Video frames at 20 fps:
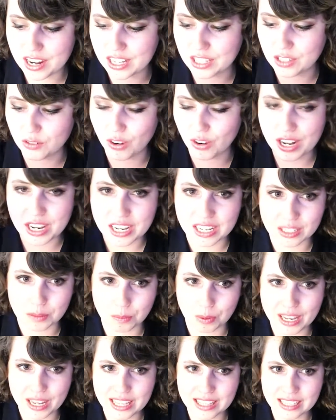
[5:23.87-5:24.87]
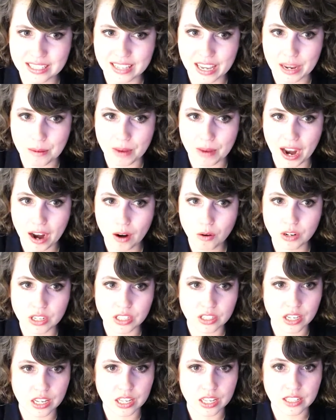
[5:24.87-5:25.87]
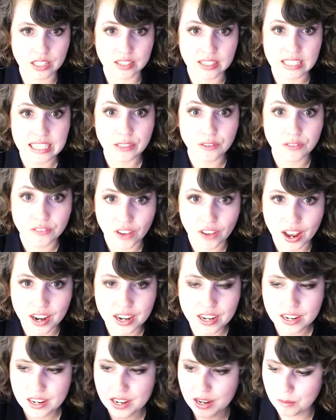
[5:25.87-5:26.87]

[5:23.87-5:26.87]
It's funny because playing this game now, it's still fun,